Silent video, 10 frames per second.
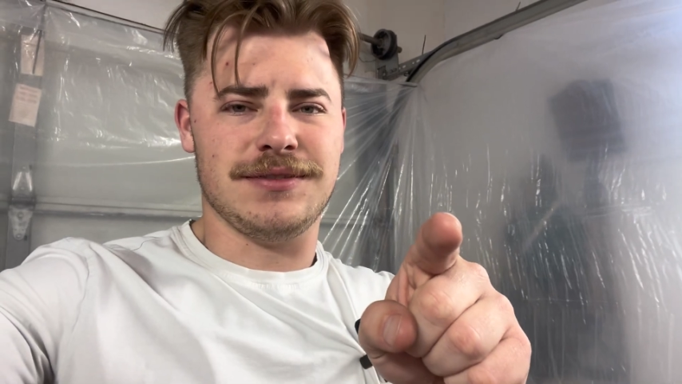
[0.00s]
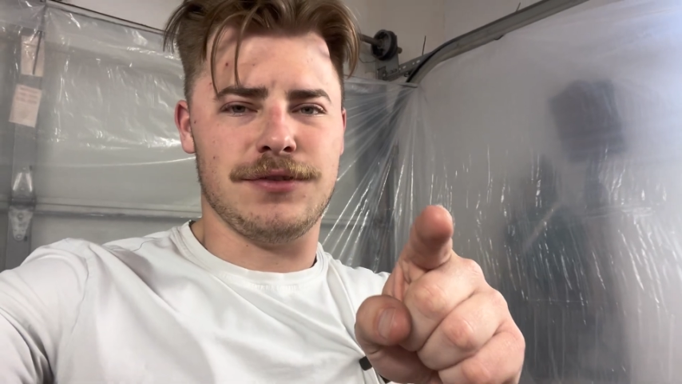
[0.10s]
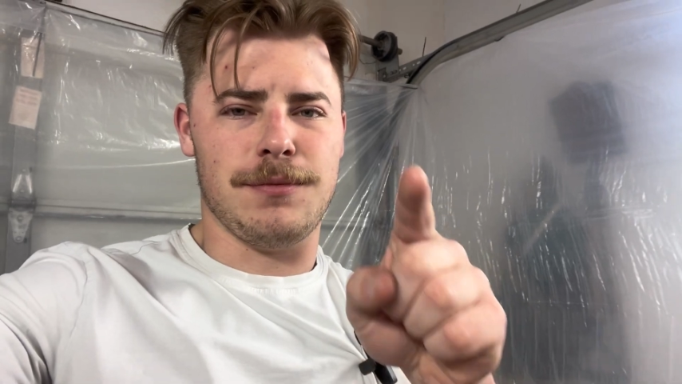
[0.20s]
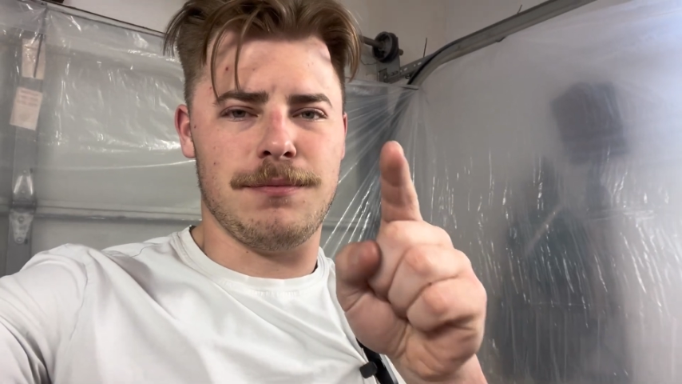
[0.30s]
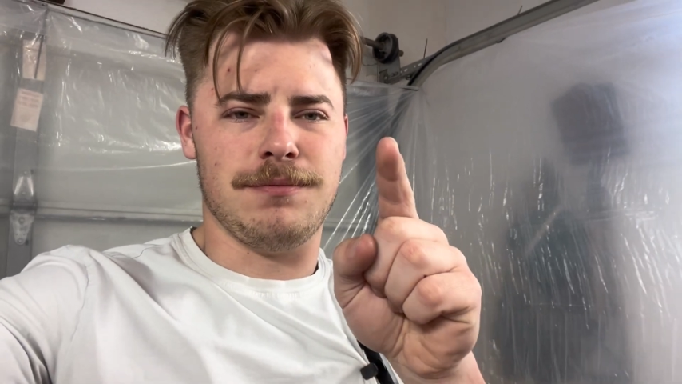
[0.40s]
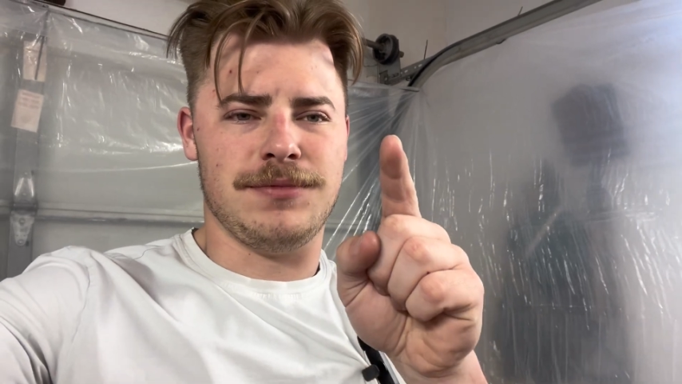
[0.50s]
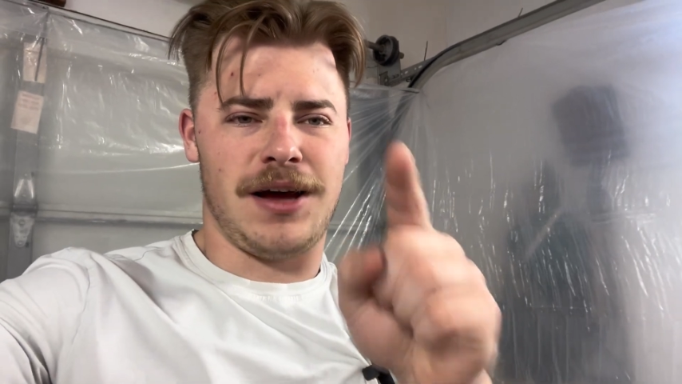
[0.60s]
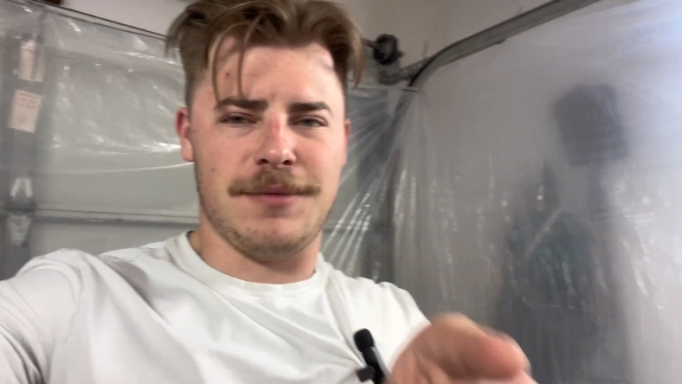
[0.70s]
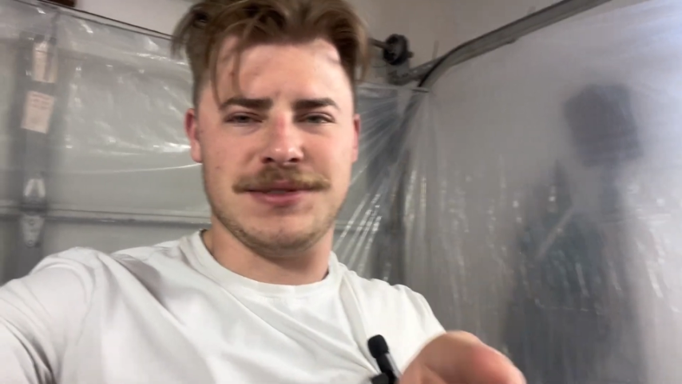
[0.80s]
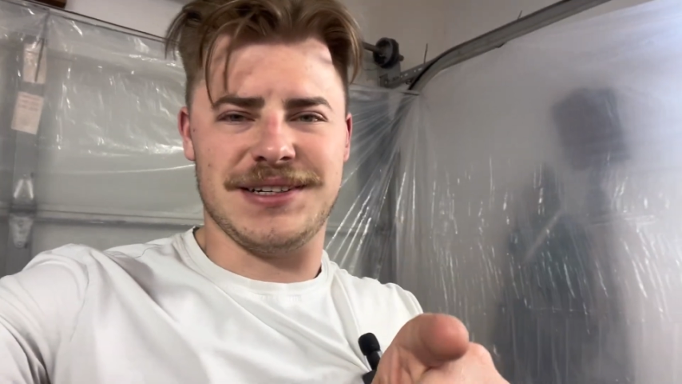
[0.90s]
from
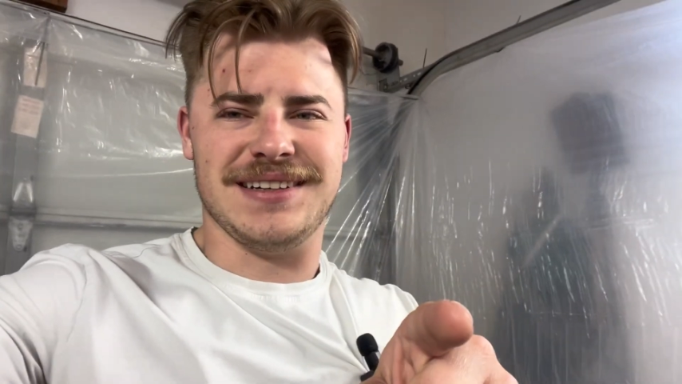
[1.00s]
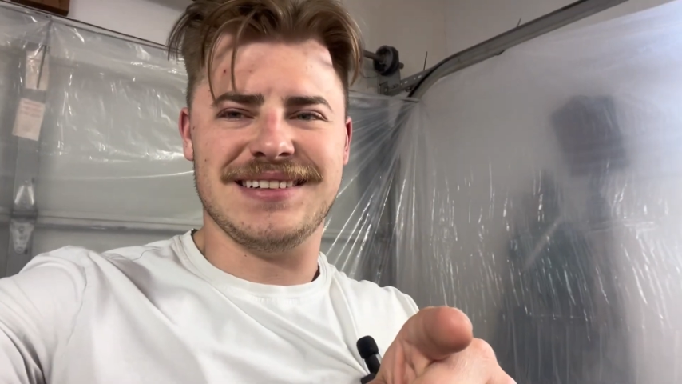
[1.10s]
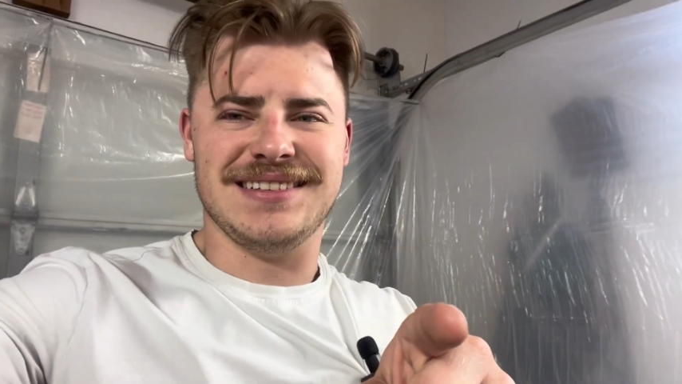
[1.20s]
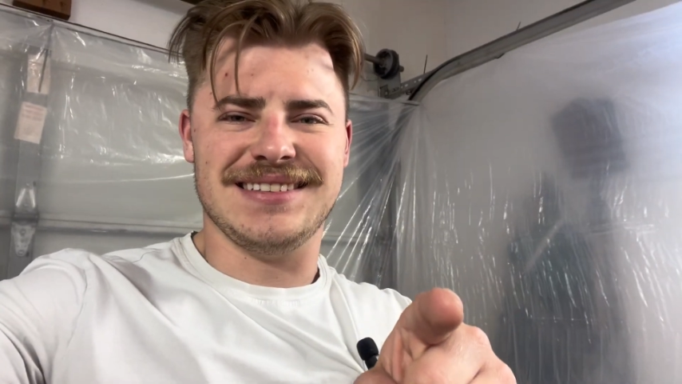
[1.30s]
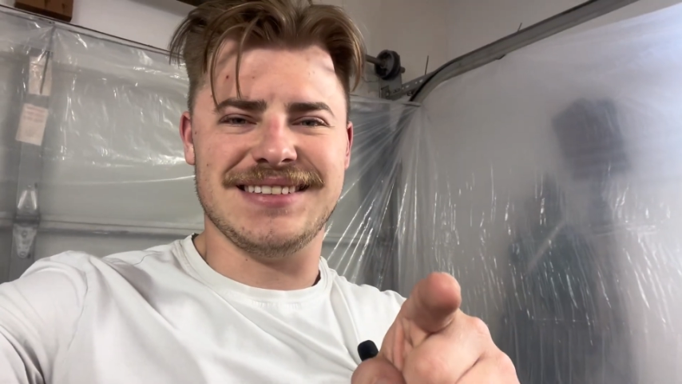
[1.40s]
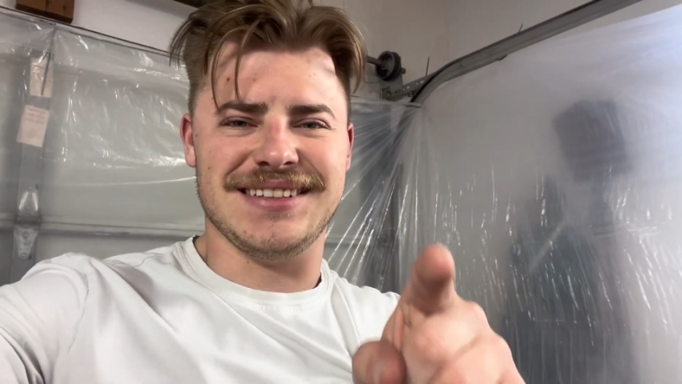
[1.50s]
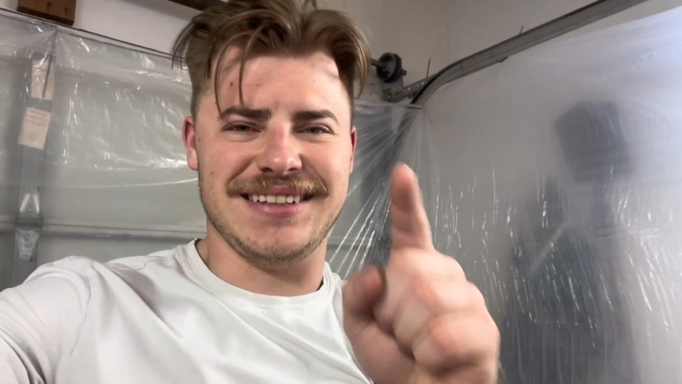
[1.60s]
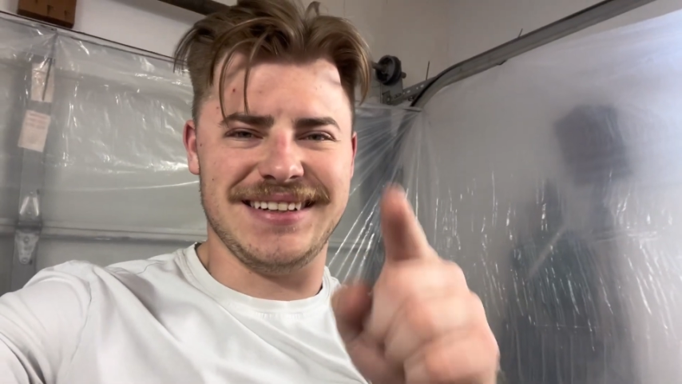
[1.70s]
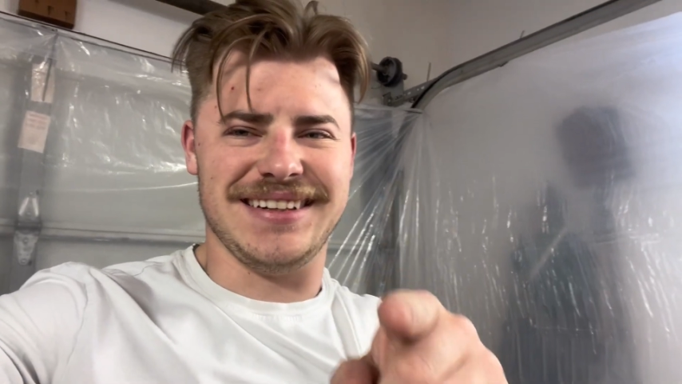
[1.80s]
Tomska. So there you